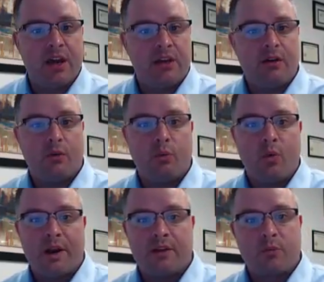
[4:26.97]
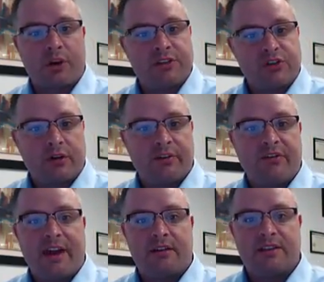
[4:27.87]
One of the more conservative
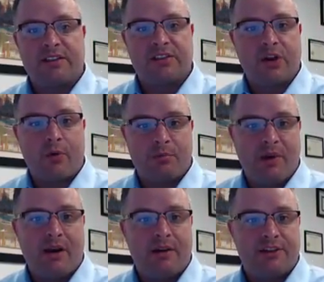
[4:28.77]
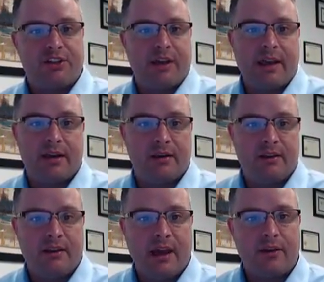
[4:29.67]
analysts is going bearish,
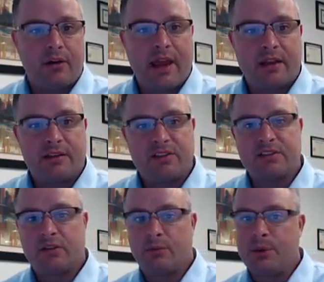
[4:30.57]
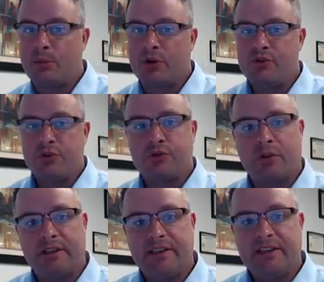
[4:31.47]
and the other analyst is a little bit more
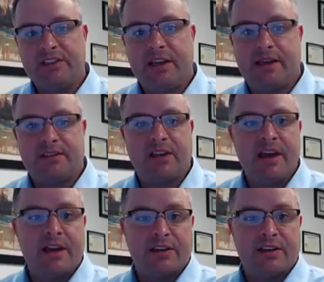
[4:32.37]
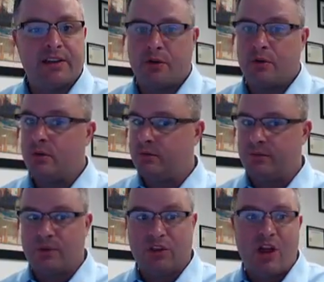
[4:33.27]
neutral in his stance. So
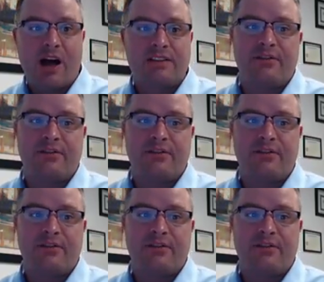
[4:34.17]
lots of